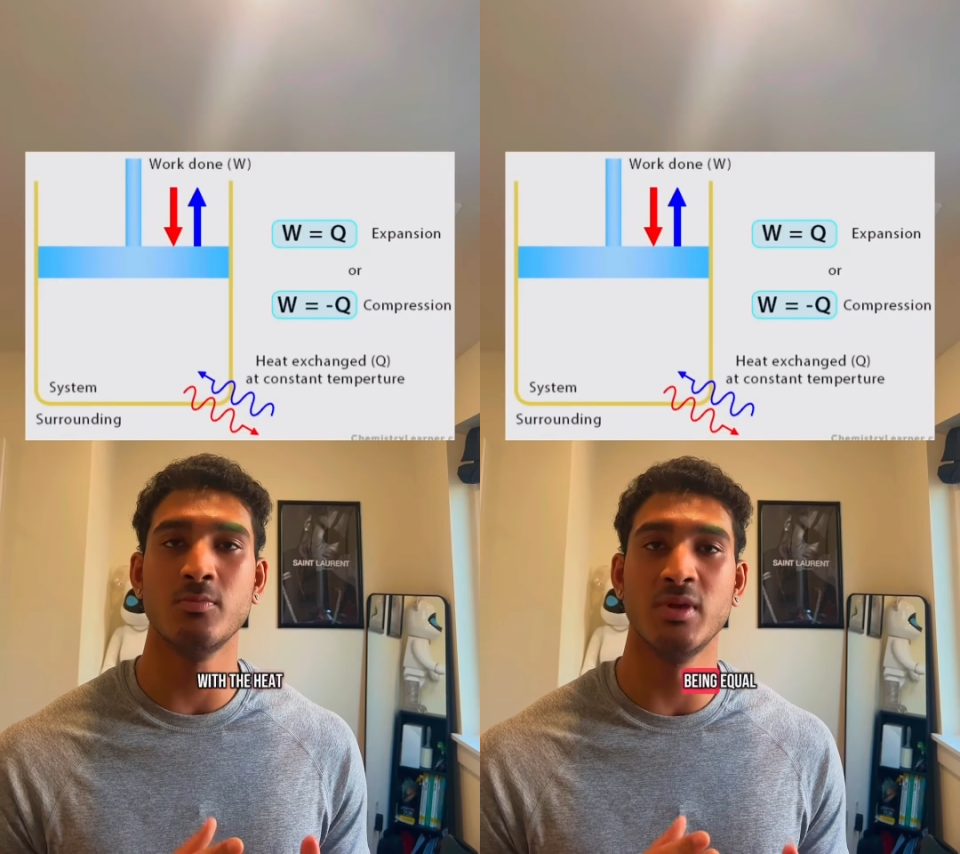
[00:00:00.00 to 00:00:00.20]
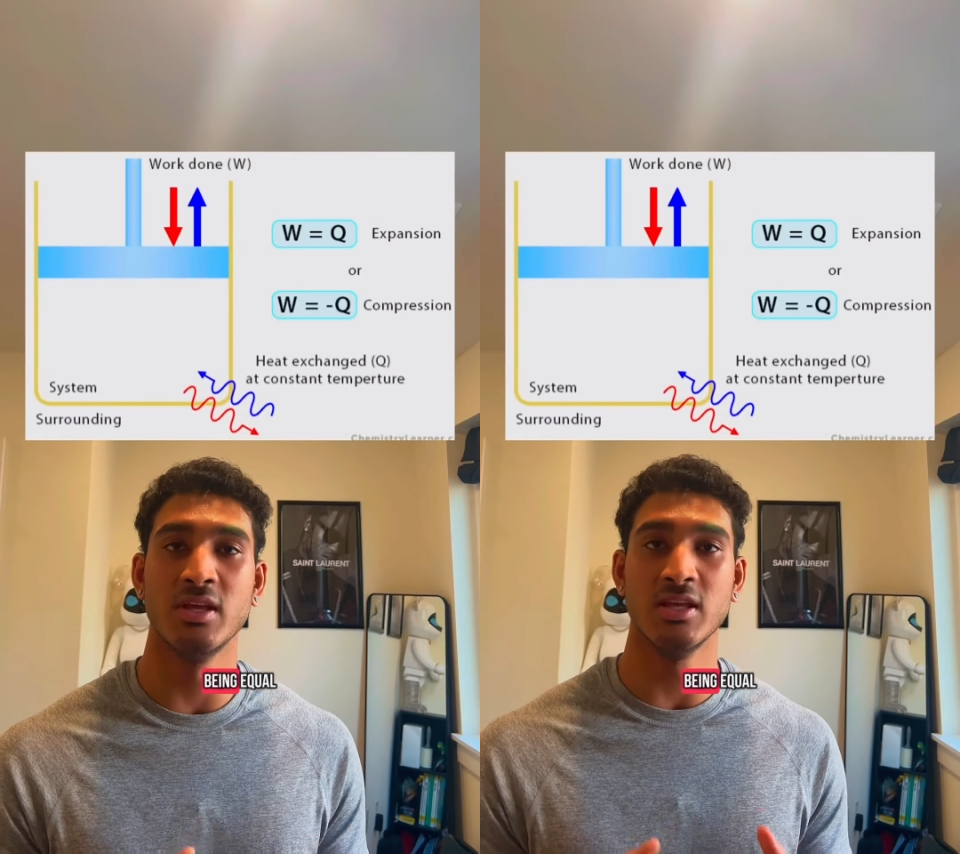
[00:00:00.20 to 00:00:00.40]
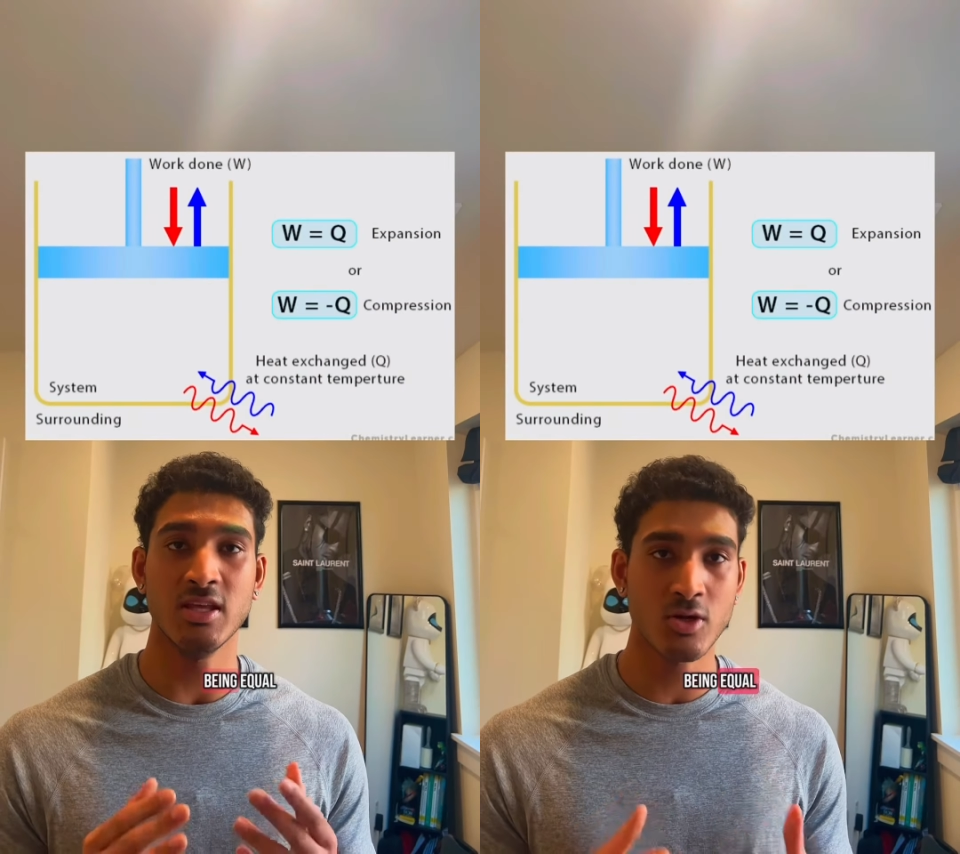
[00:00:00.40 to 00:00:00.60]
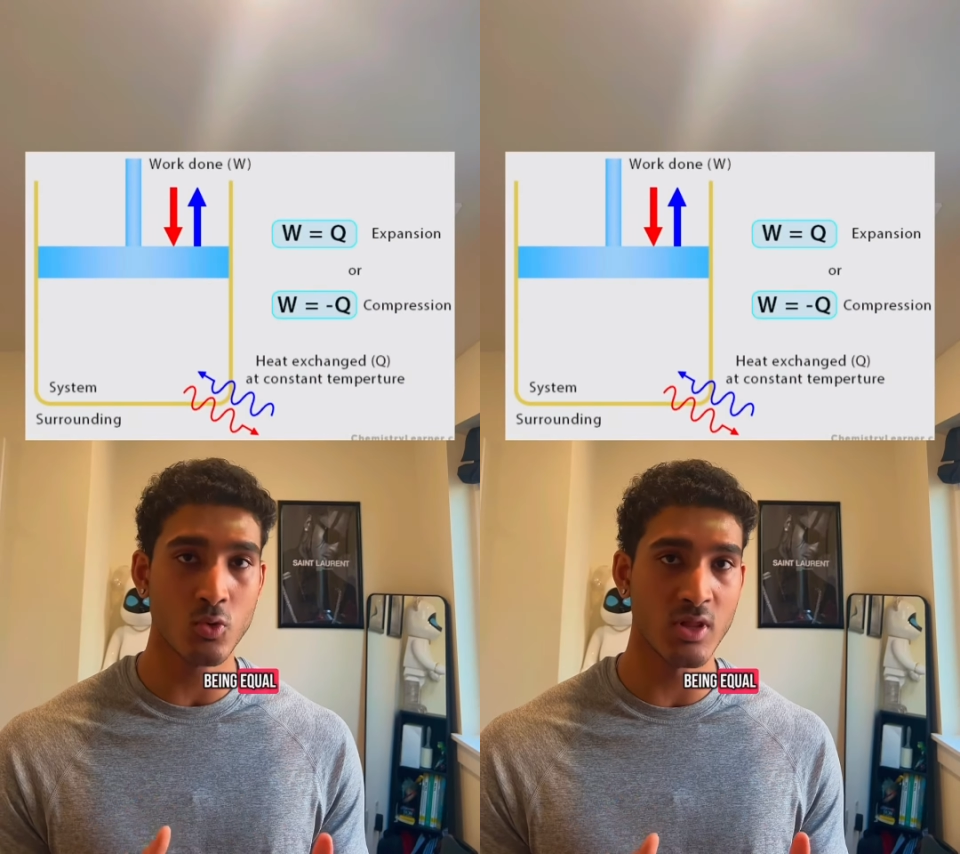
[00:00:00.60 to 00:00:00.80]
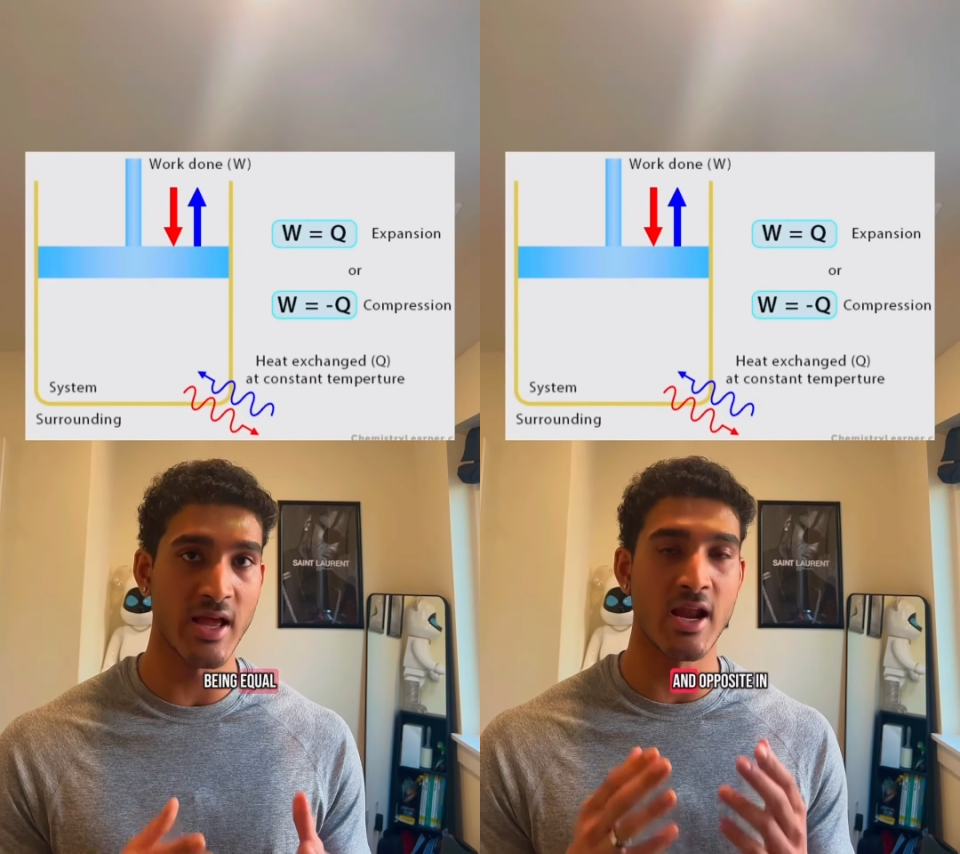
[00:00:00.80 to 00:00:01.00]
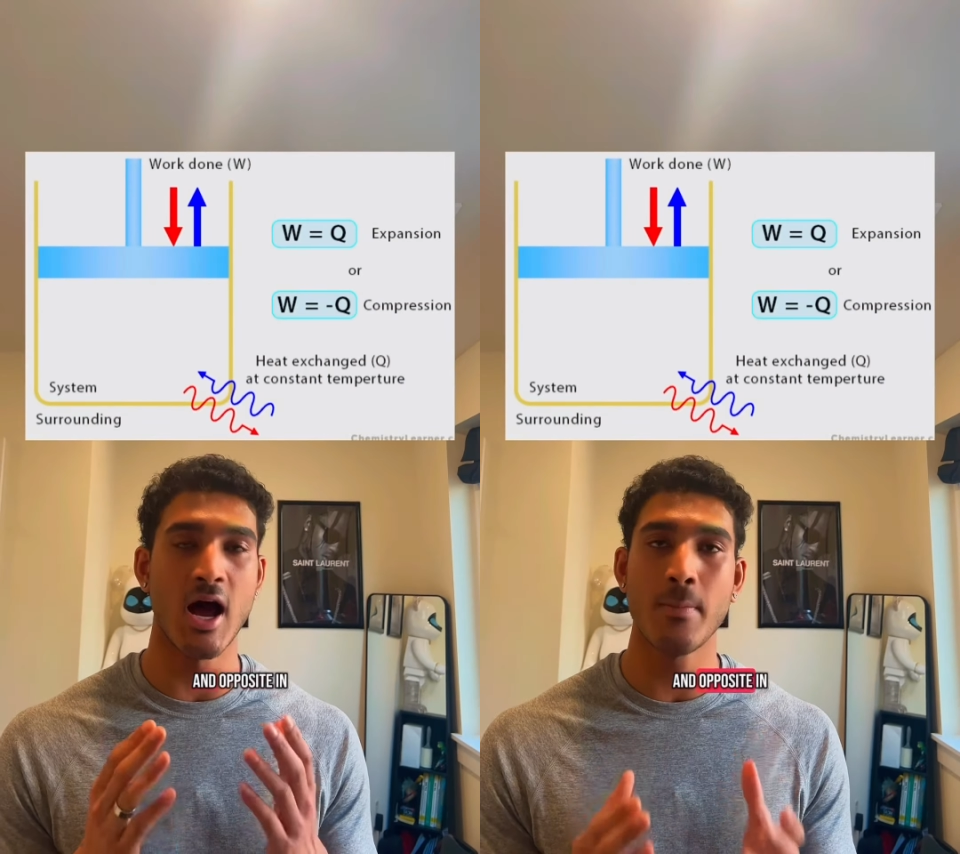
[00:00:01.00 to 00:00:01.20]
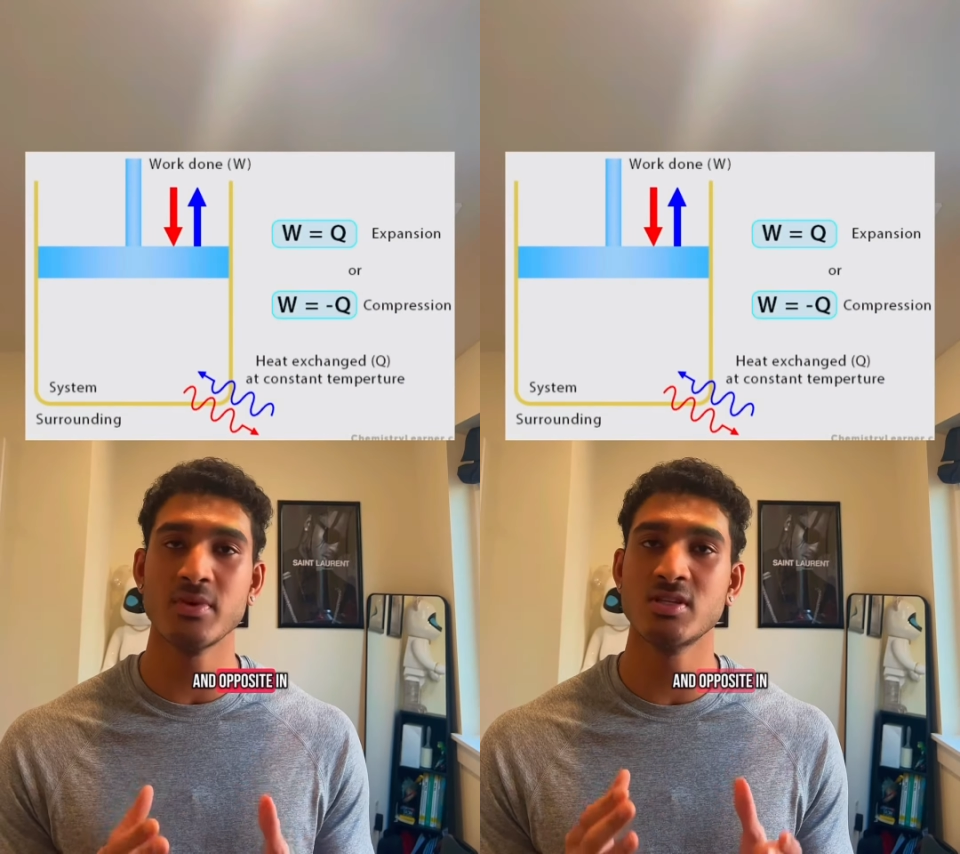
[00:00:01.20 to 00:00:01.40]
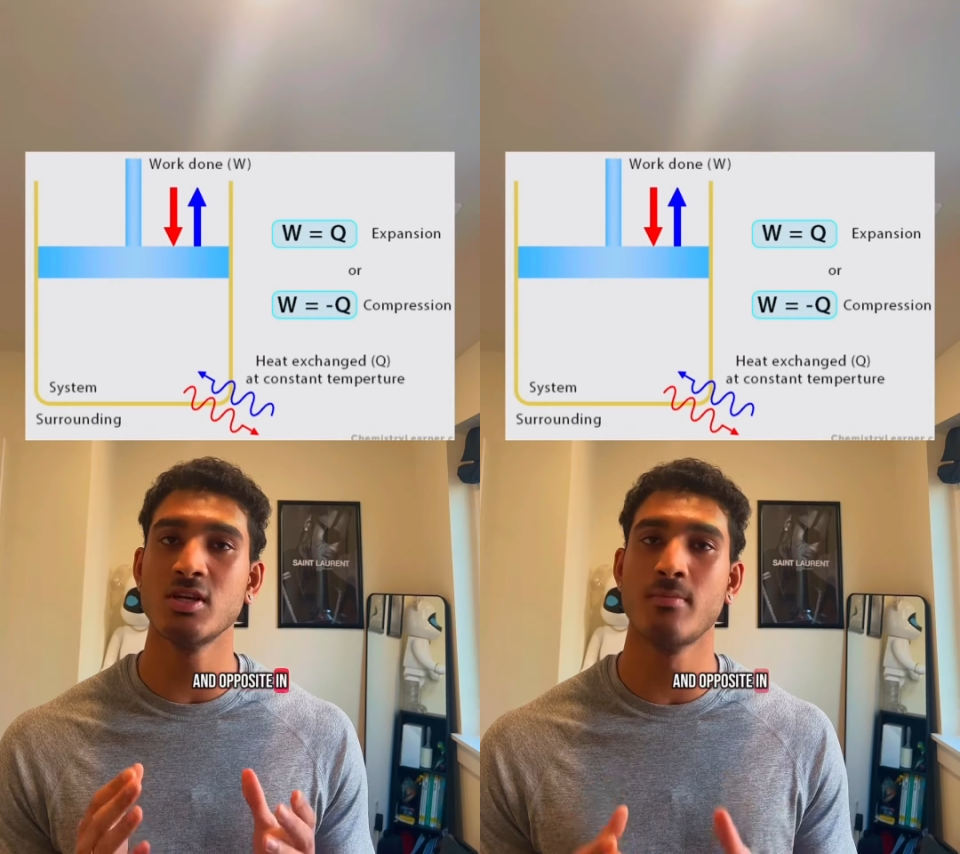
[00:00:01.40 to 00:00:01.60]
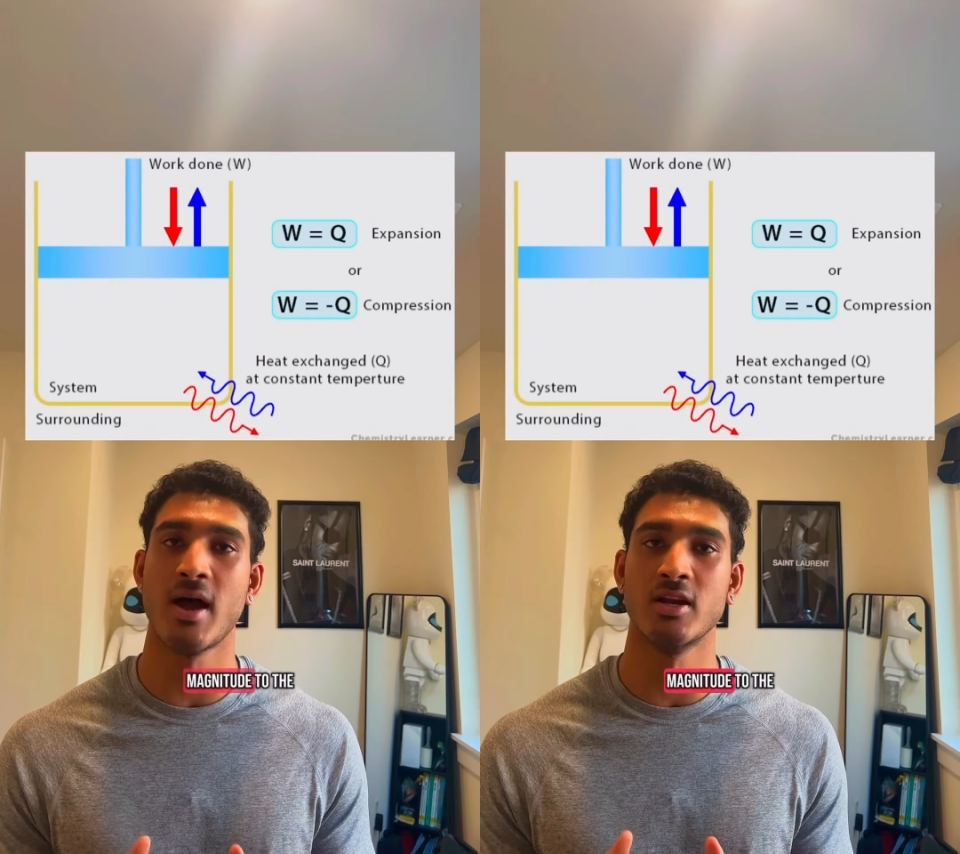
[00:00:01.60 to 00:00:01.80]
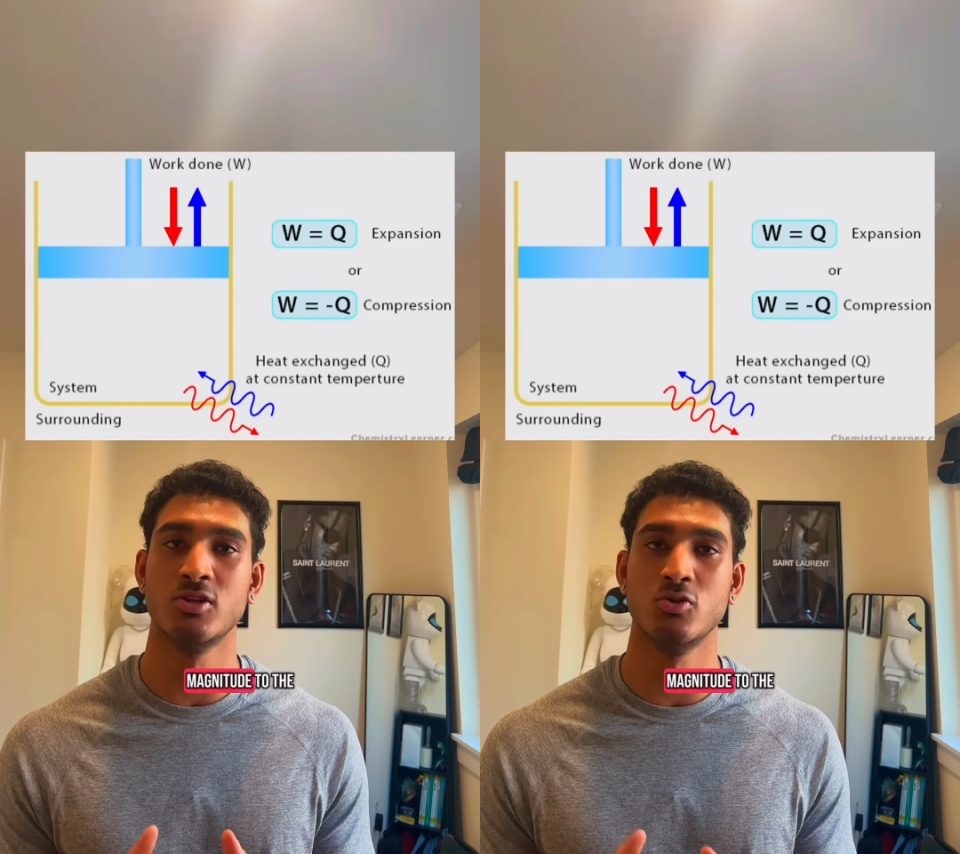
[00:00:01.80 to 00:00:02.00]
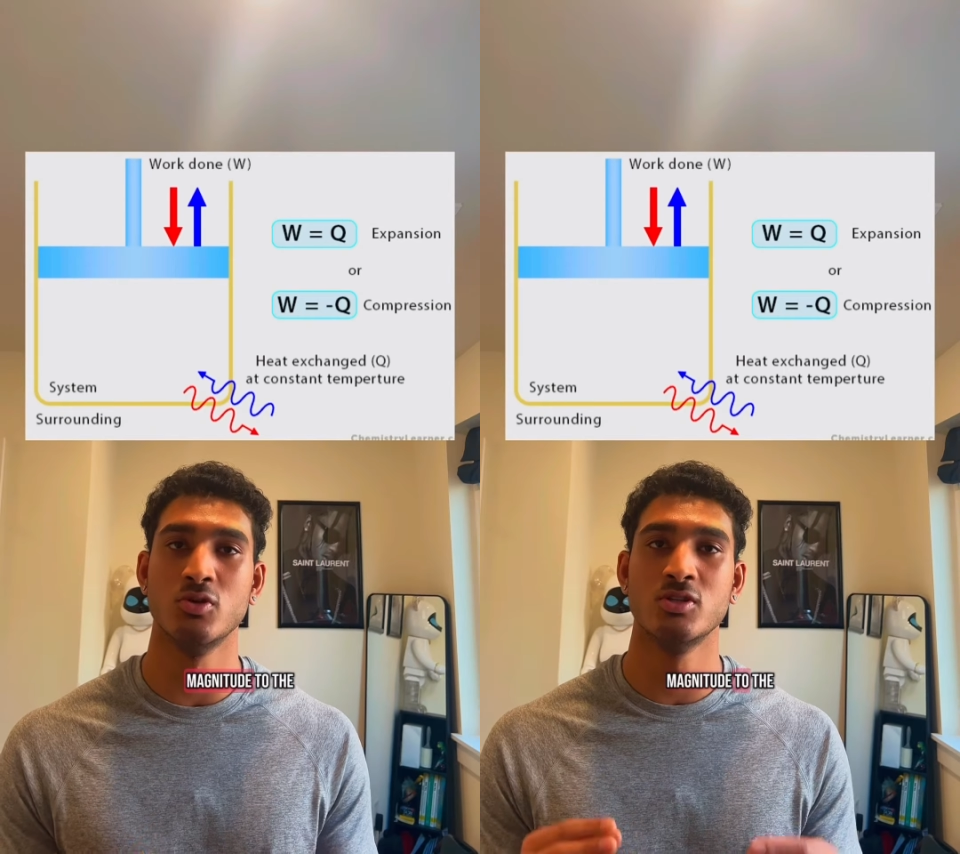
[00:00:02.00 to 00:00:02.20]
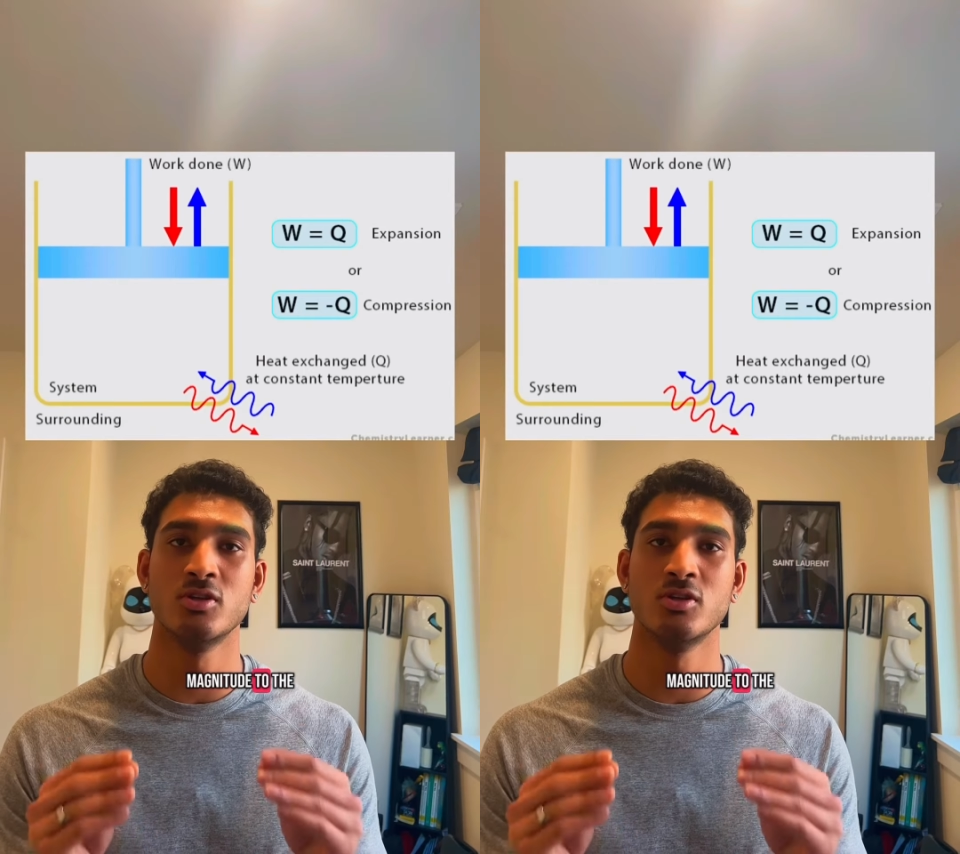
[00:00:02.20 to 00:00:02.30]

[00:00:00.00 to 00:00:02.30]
being equal and opposite in magnitude